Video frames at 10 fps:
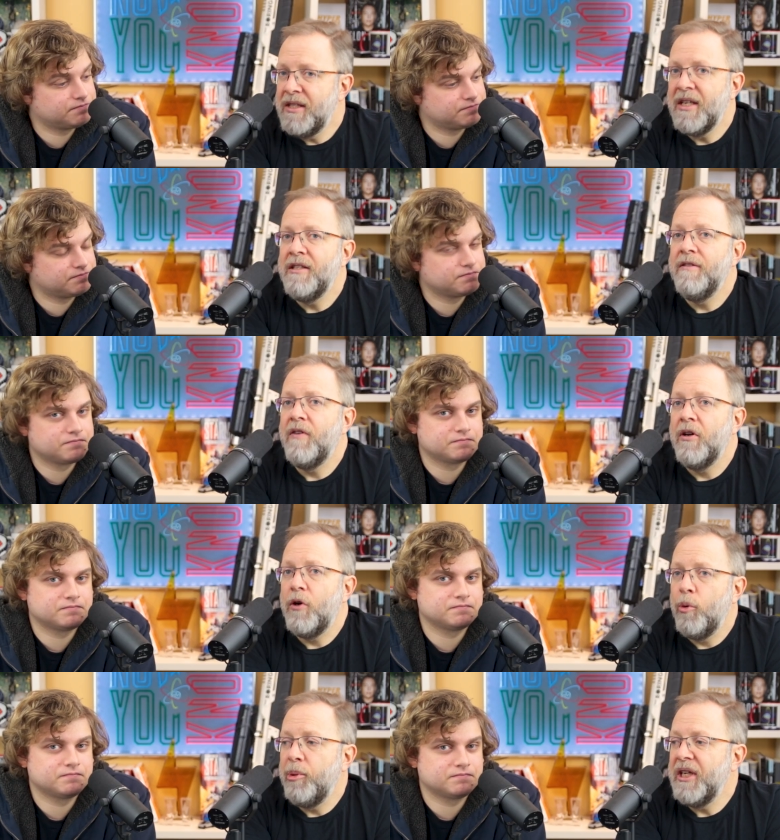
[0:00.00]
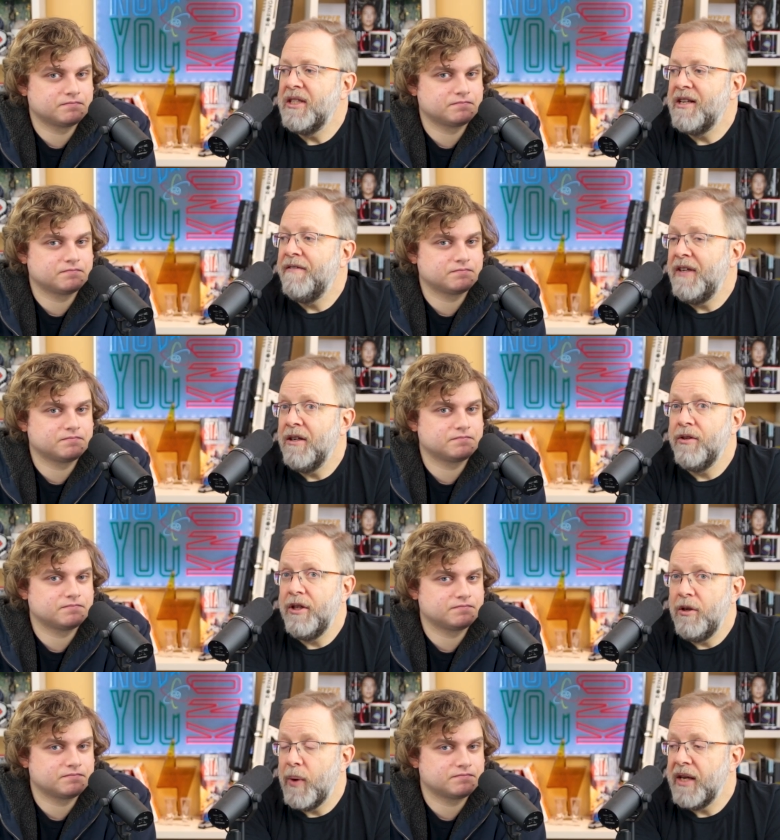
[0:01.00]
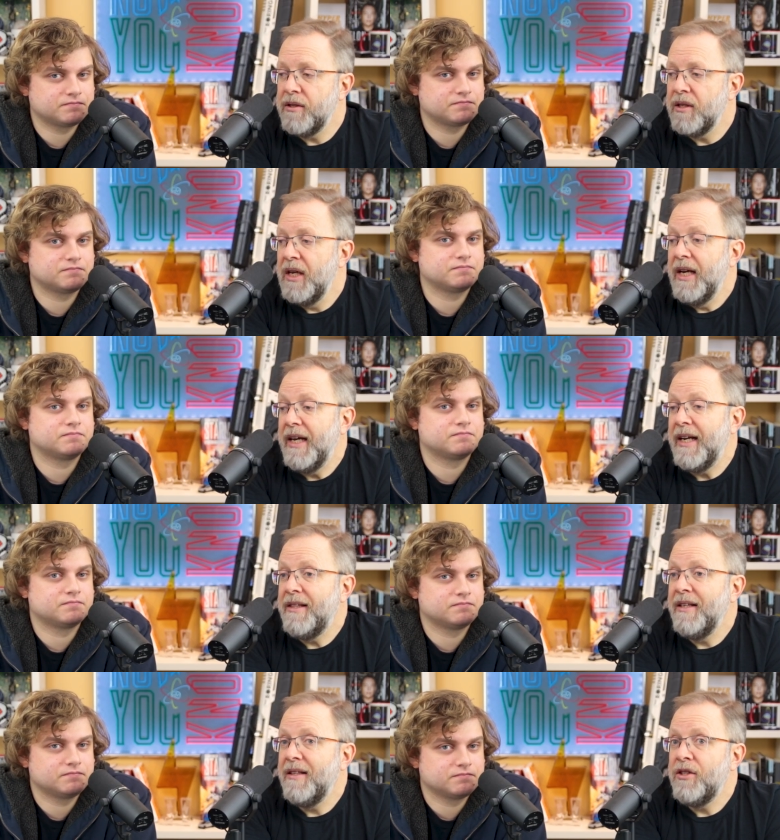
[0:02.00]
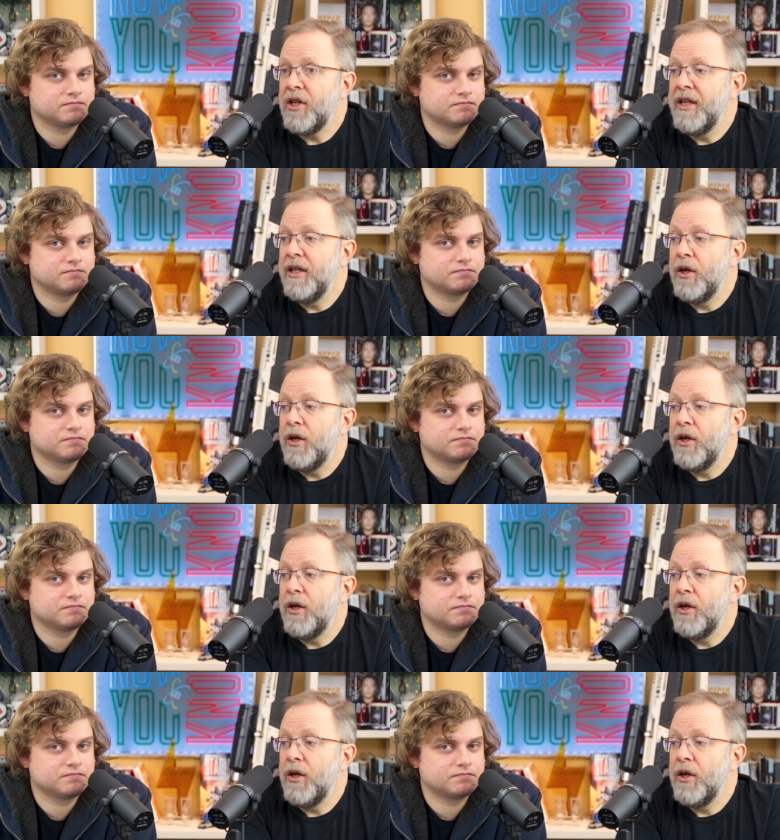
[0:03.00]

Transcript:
Speaker 1: incentive on opening stuff here in the US. And I think that China